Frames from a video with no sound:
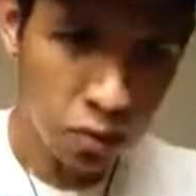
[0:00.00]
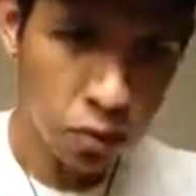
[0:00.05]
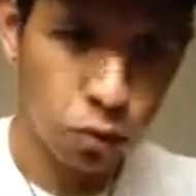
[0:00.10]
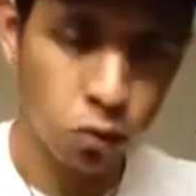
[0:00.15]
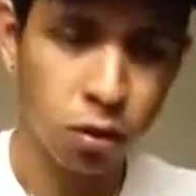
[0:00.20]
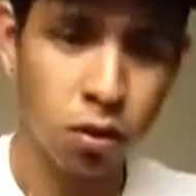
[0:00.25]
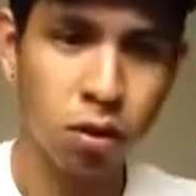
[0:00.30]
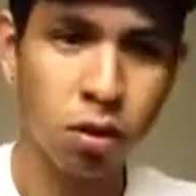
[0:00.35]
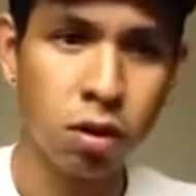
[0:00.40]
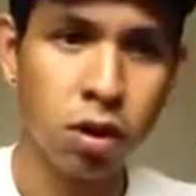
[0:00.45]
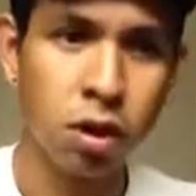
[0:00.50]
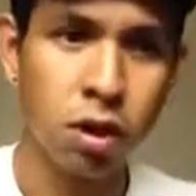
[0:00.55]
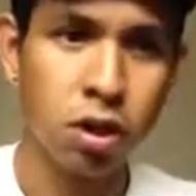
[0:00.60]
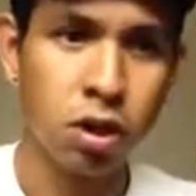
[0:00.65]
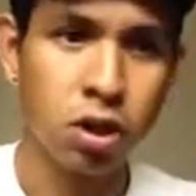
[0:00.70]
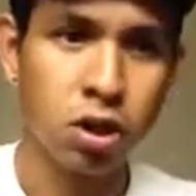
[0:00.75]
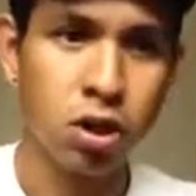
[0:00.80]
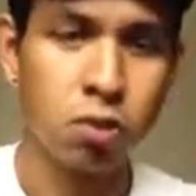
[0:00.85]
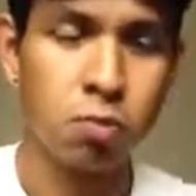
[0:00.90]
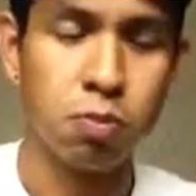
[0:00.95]
Well,
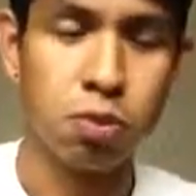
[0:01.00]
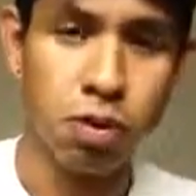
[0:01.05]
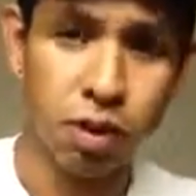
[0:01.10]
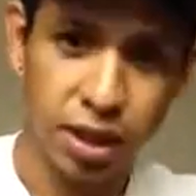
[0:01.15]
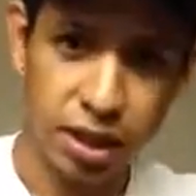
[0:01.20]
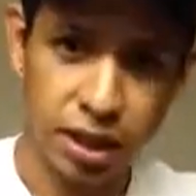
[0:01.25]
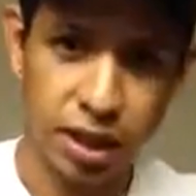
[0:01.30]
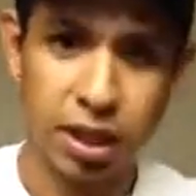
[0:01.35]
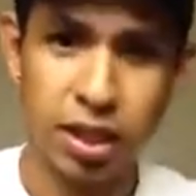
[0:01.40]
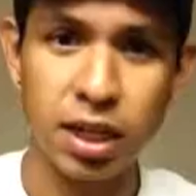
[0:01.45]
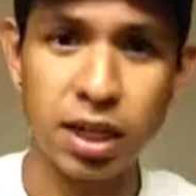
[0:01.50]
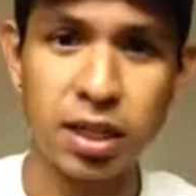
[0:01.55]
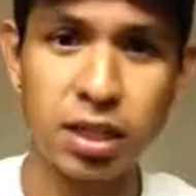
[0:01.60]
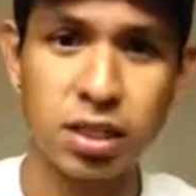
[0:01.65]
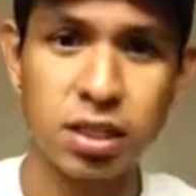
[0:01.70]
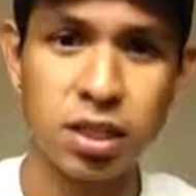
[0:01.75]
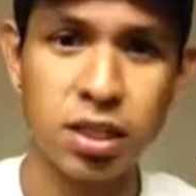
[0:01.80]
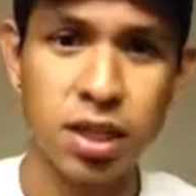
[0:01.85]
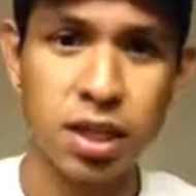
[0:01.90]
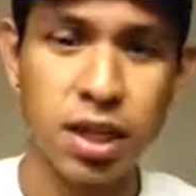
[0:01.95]
you pull in the
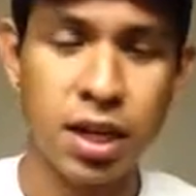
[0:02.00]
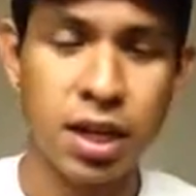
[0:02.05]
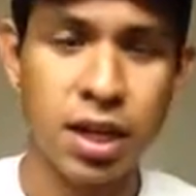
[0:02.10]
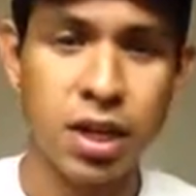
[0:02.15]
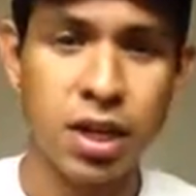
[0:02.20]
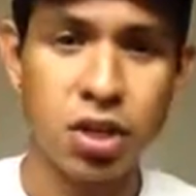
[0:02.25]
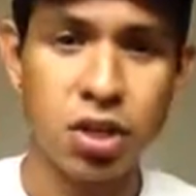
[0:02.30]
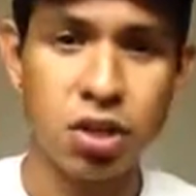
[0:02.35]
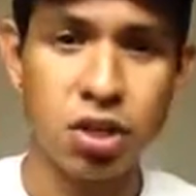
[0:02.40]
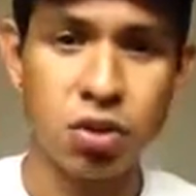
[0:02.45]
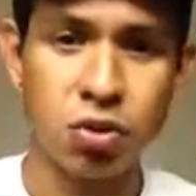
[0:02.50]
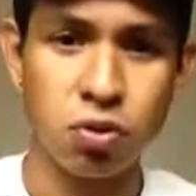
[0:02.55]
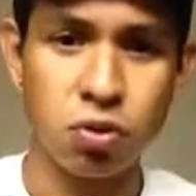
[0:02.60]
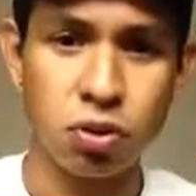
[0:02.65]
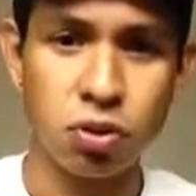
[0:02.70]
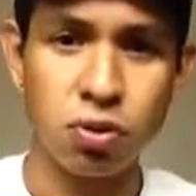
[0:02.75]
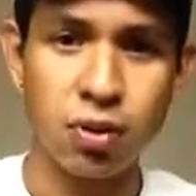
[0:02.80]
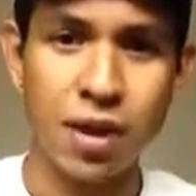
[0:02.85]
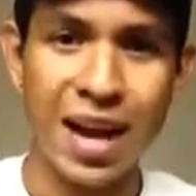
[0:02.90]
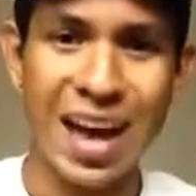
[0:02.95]
clutch, you
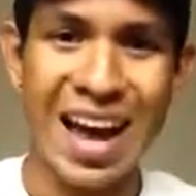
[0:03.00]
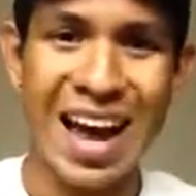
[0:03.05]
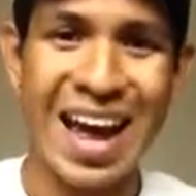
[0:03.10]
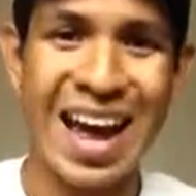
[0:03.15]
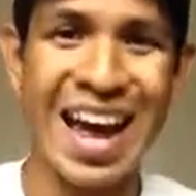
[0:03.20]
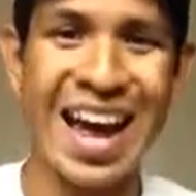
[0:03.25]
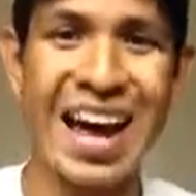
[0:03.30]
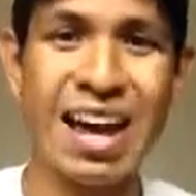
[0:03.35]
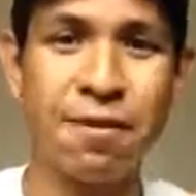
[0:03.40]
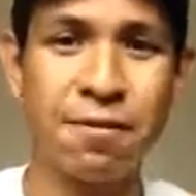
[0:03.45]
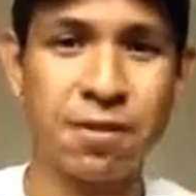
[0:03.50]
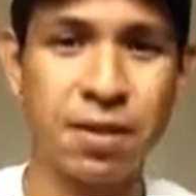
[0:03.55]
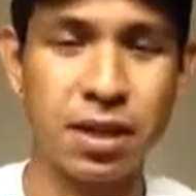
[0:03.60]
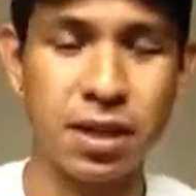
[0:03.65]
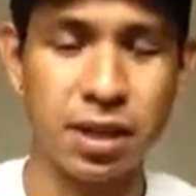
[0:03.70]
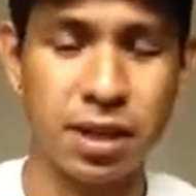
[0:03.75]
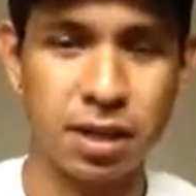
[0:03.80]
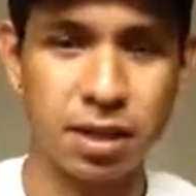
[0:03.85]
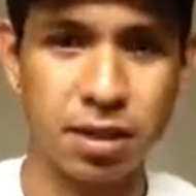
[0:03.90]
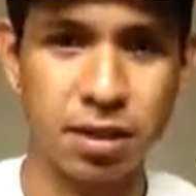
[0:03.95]
do a half
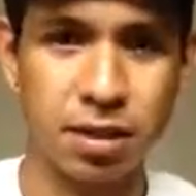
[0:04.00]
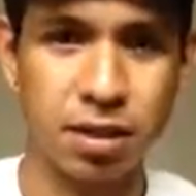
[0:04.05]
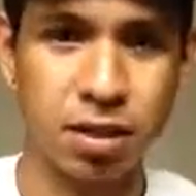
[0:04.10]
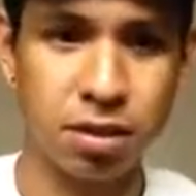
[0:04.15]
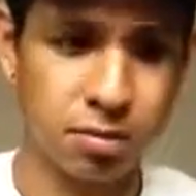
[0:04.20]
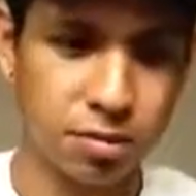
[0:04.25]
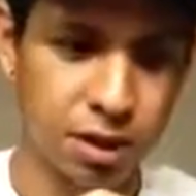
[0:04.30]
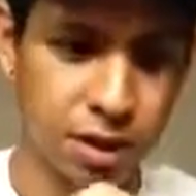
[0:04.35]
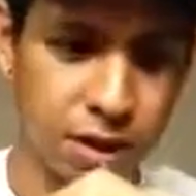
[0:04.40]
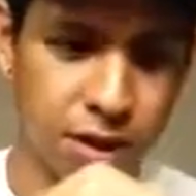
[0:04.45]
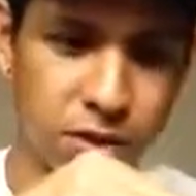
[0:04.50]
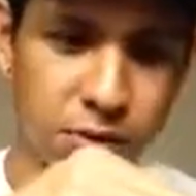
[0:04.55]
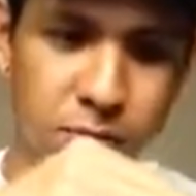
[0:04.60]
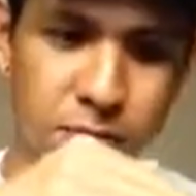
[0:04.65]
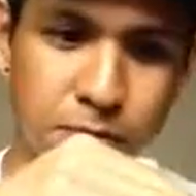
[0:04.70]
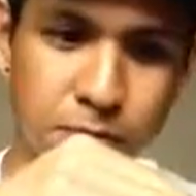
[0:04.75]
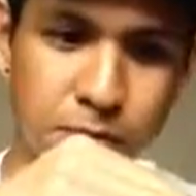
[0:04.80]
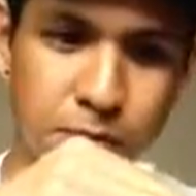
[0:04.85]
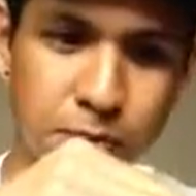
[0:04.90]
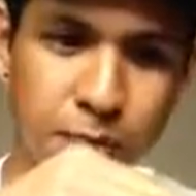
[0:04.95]
click, like
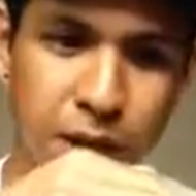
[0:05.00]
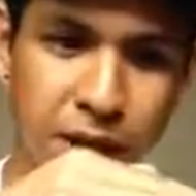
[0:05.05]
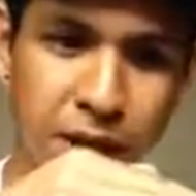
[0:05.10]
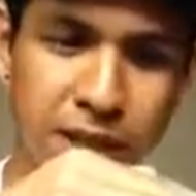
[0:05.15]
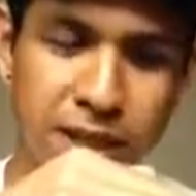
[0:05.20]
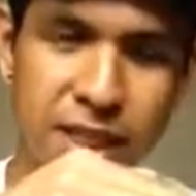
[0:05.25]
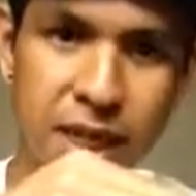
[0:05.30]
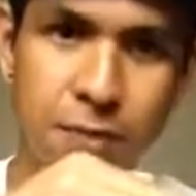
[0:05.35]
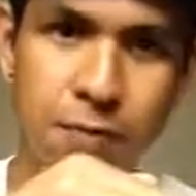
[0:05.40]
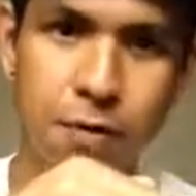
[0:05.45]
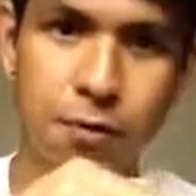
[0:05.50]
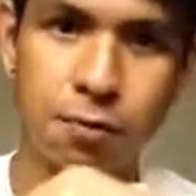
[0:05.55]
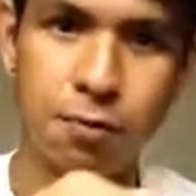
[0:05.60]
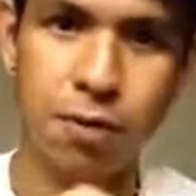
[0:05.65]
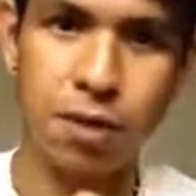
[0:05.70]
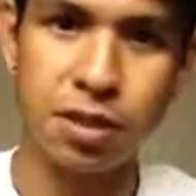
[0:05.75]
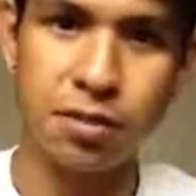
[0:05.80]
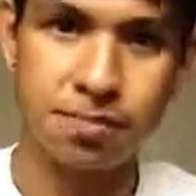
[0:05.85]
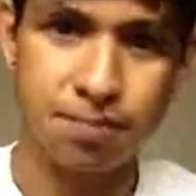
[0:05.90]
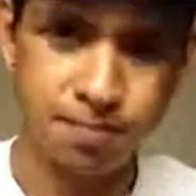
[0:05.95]
you barely tap your
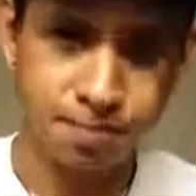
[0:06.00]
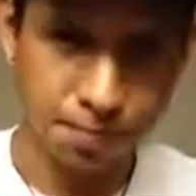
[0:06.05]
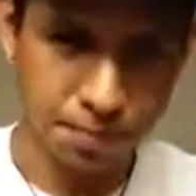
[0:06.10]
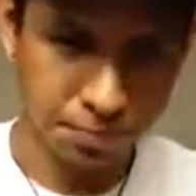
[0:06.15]
foot,